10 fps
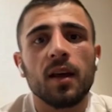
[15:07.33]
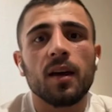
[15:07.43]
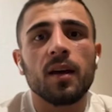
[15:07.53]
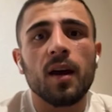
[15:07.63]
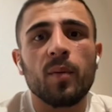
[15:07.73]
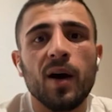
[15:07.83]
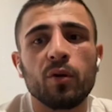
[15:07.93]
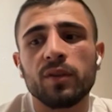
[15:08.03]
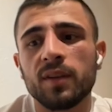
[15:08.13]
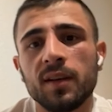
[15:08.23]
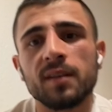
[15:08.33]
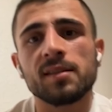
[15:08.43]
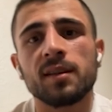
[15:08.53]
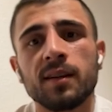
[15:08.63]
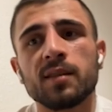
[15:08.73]
about
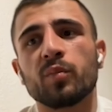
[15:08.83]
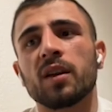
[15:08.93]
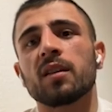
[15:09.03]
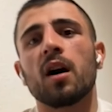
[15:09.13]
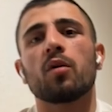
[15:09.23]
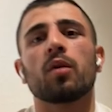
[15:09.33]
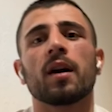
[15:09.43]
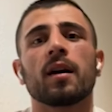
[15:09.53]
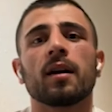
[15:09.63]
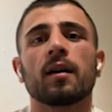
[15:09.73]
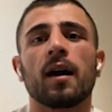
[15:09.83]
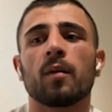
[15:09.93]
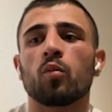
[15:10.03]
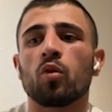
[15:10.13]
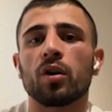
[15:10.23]
this, but now
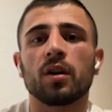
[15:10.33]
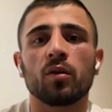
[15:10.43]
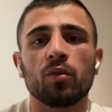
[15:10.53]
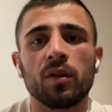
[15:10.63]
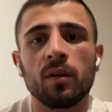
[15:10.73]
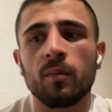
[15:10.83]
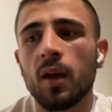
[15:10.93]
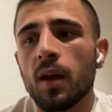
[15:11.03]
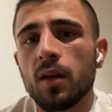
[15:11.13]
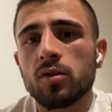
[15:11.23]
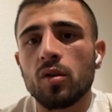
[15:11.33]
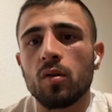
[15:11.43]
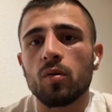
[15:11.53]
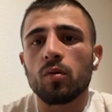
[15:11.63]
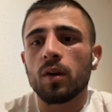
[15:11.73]
I'm working with him.
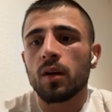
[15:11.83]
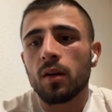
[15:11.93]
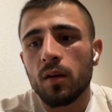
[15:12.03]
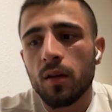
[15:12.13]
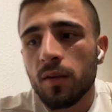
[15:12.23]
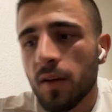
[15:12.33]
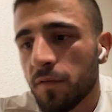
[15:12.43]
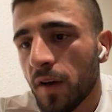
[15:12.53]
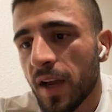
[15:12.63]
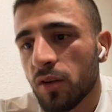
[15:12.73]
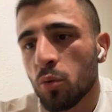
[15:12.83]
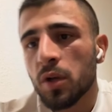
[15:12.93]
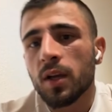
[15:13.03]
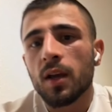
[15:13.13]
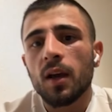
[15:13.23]
So in the fight
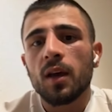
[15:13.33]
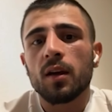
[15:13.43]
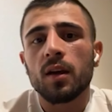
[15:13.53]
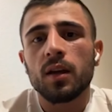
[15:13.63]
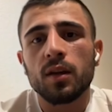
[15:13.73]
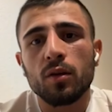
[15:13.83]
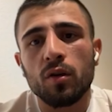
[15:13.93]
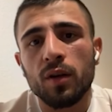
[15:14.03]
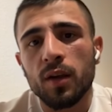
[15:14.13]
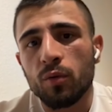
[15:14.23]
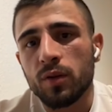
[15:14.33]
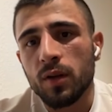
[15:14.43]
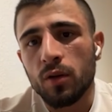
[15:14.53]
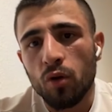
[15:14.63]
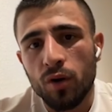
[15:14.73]
week, he
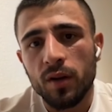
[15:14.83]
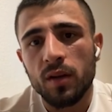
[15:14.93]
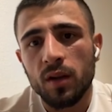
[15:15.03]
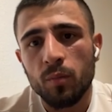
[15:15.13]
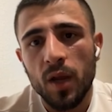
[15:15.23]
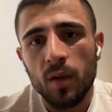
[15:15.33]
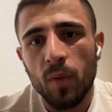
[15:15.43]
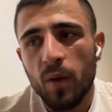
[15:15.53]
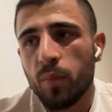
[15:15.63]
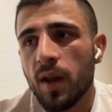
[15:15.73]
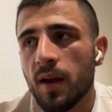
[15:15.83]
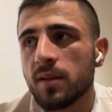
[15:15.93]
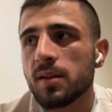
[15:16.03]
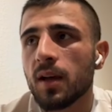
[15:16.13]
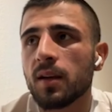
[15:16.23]
already make my
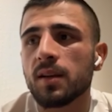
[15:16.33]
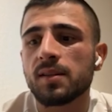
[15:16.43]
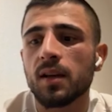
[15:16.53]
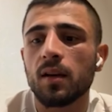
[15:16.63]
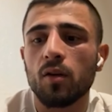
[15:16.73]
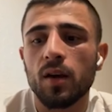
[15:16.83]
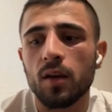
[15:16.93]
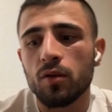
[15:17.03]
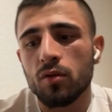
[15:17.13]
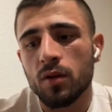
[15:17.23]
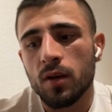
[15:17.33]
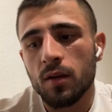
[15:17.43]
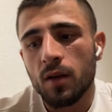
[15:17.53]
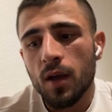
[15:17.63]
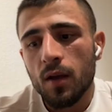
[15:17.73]
plans, and he say, okay, you